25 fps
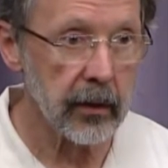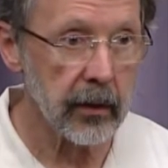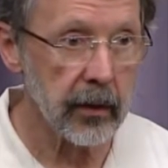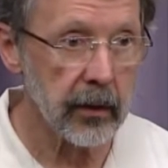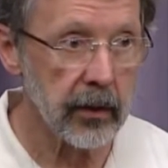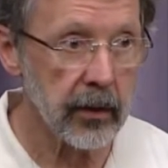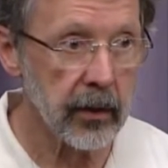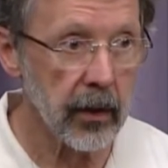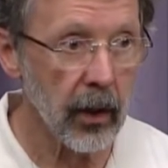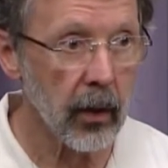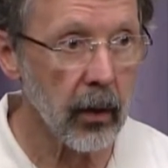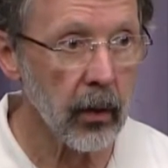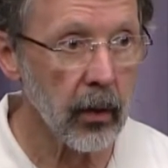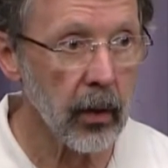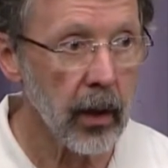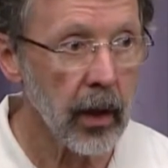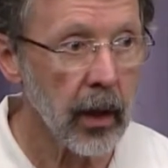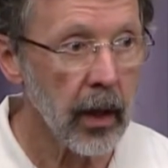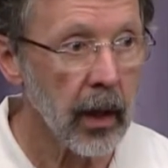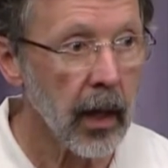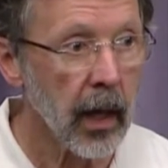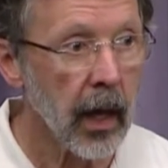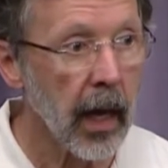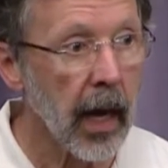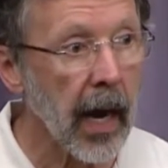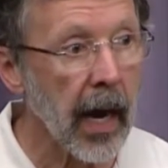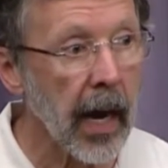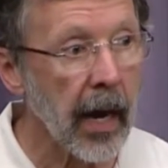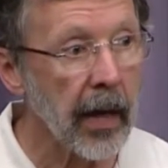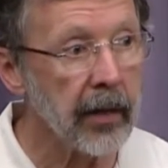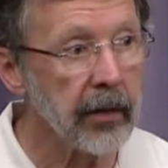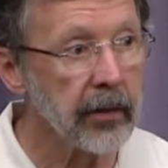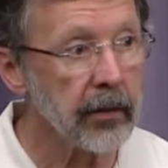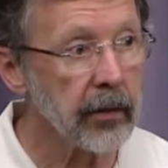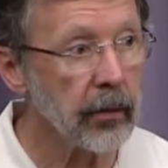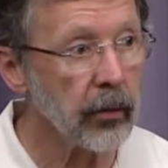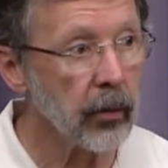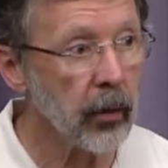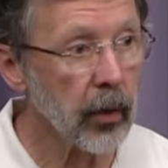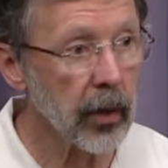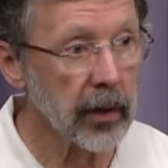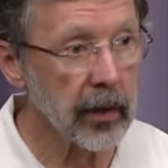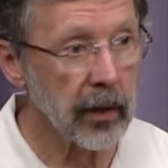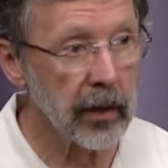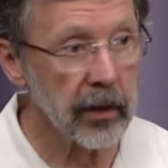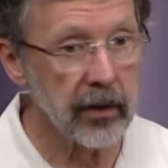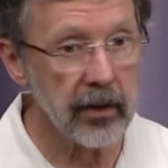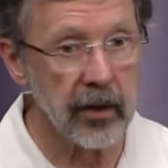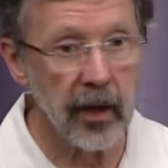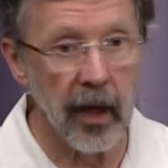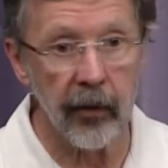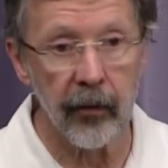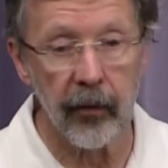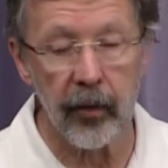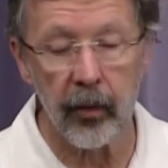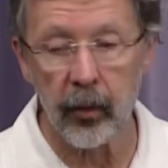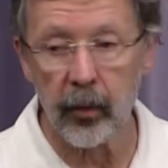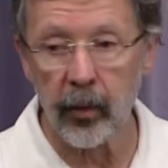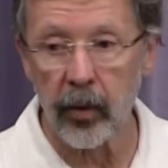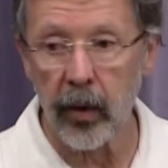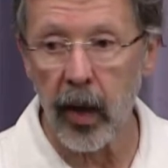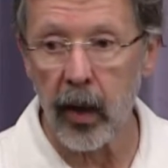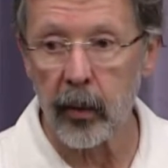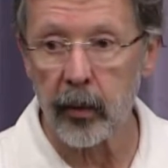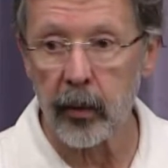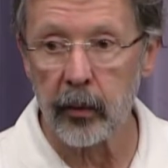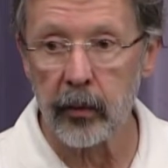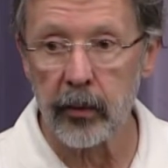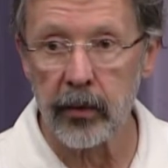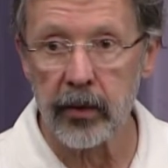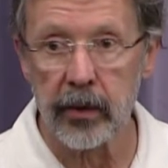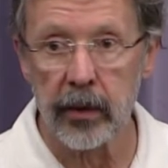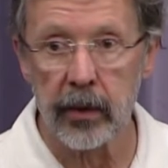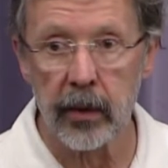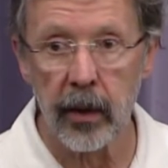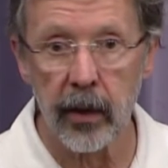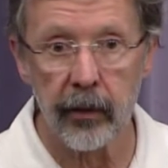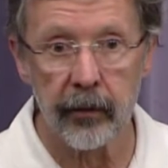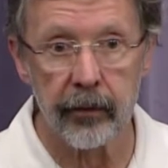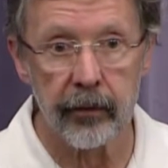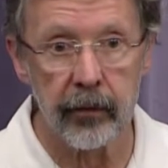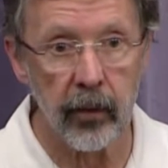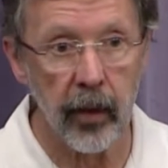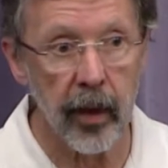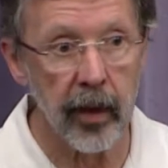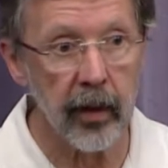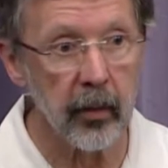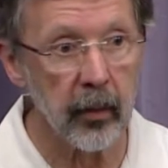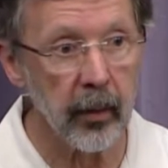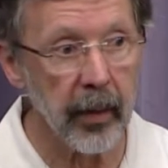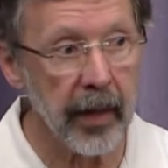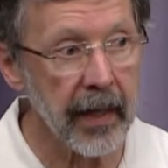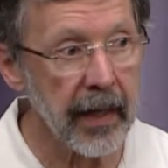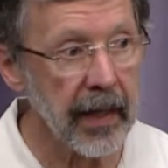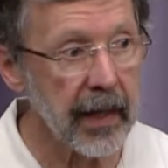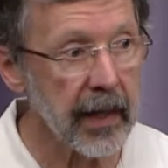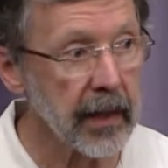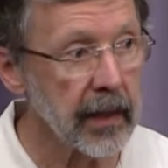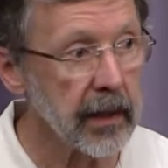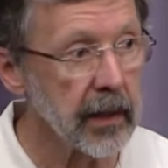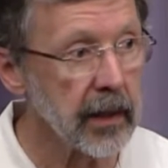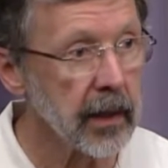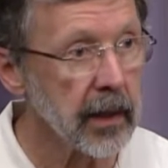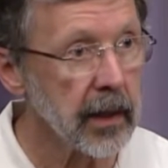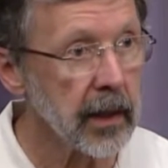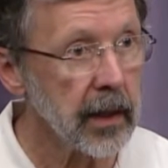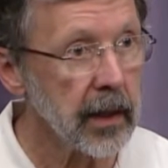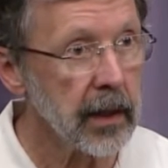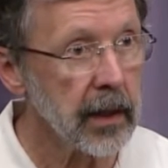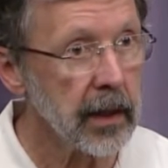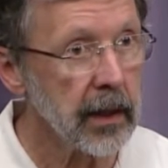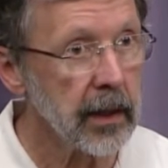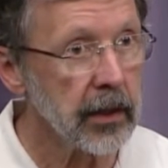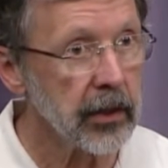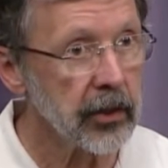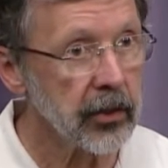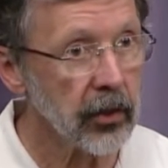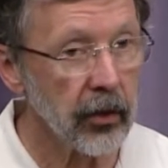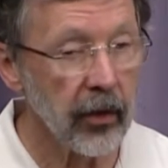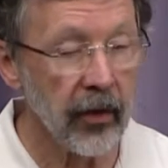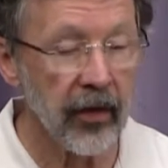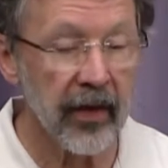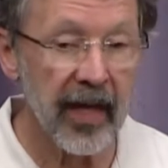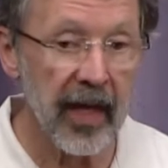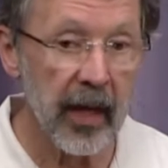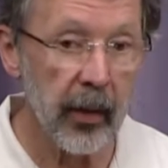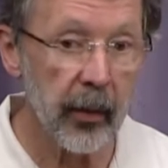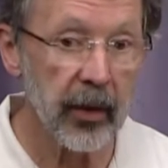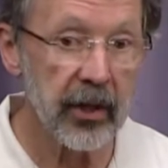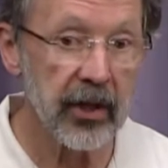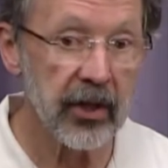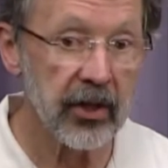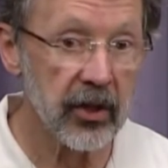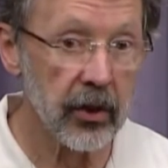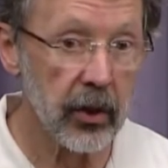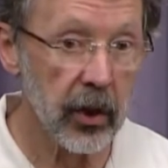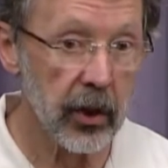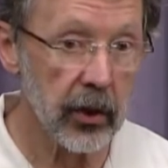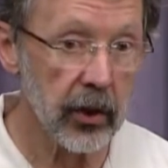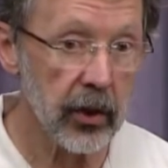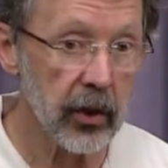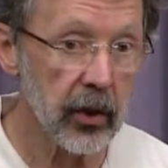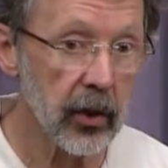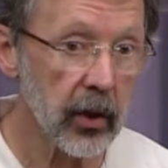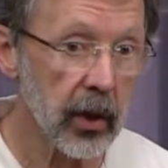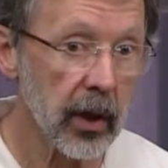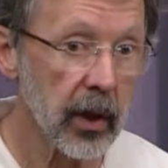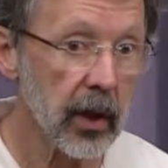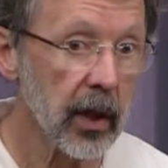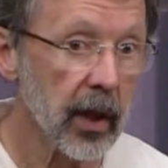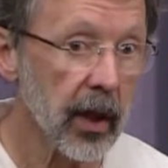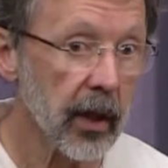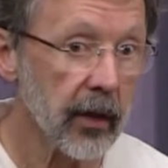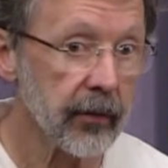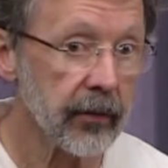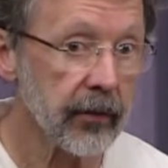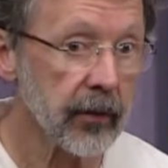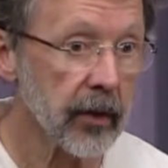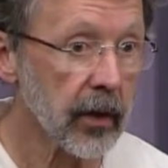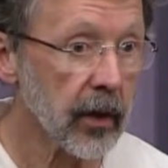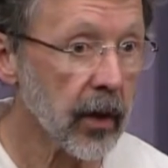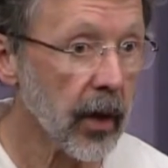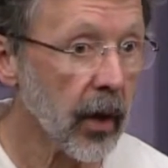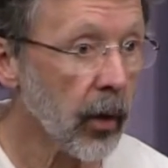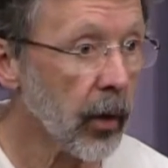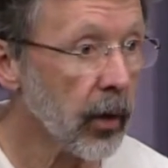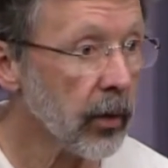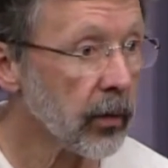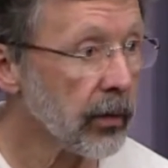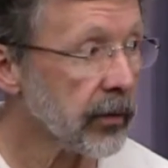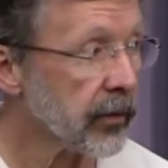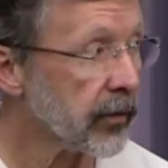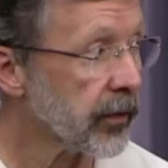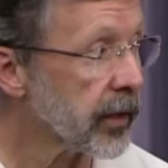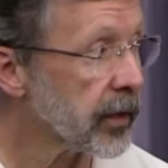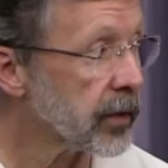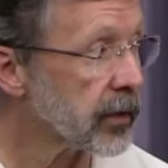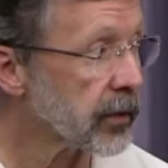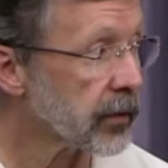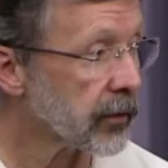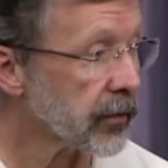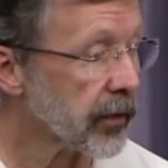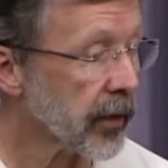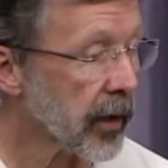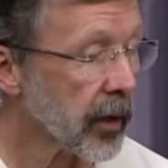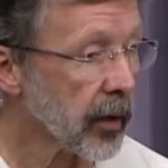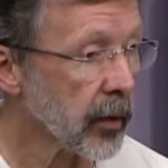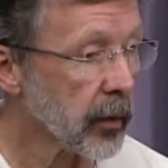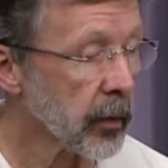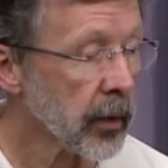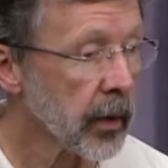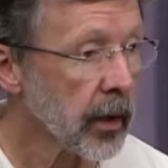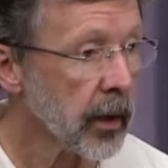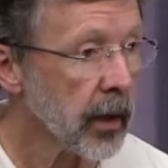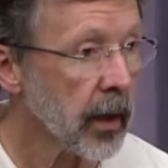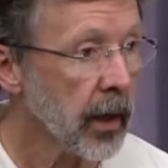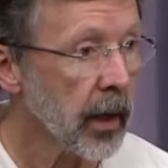So I worked on solving problems of trying to make it so that the images looked good enough to go into a feature film.